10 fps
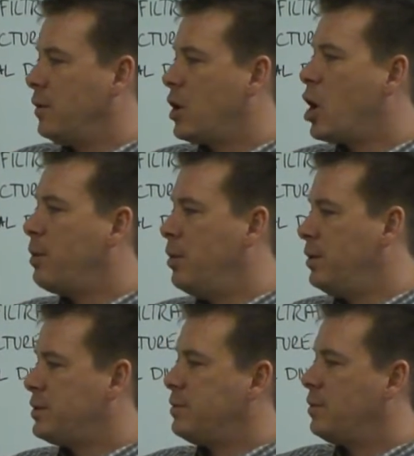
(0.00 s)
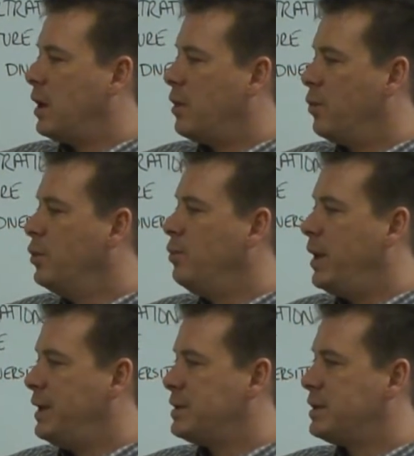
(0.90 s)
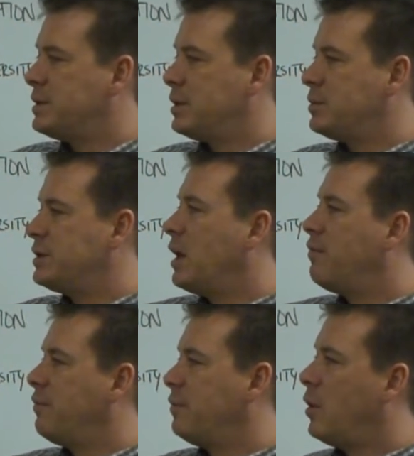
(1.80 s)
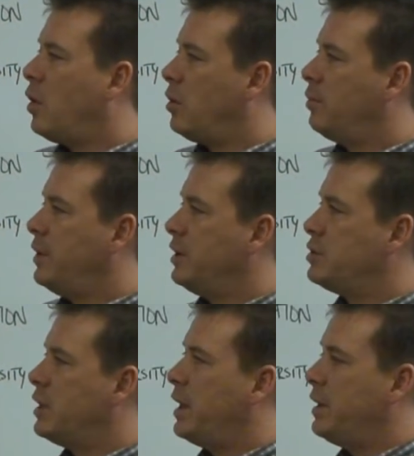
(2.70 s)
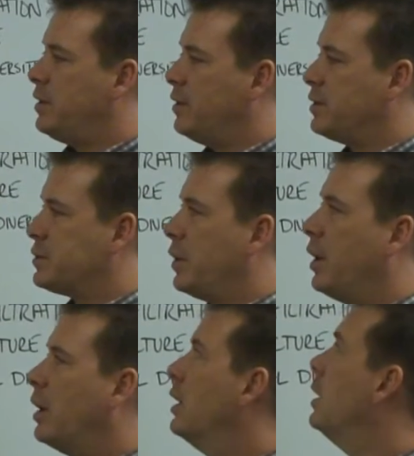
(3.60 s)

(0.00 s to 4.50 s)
carbonish root base system stuff all being shed into the soil.